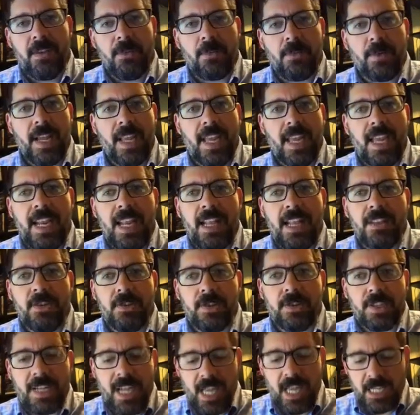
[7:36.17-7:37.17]
When I hit enter,
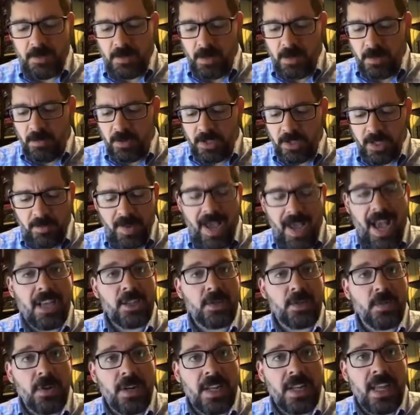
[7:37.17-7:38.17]
it's going to ask me to put the
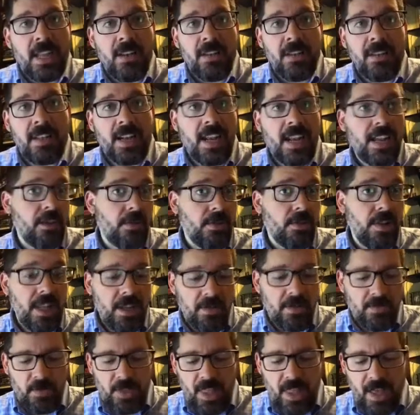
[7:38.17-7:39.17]
password in that I
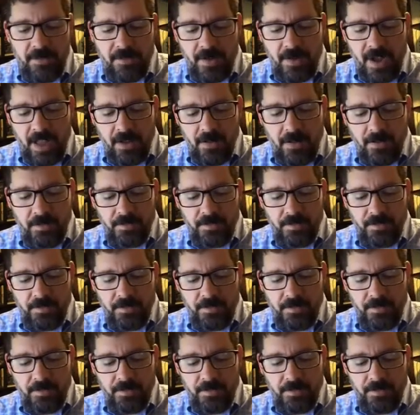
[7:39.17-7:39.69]
created for that file.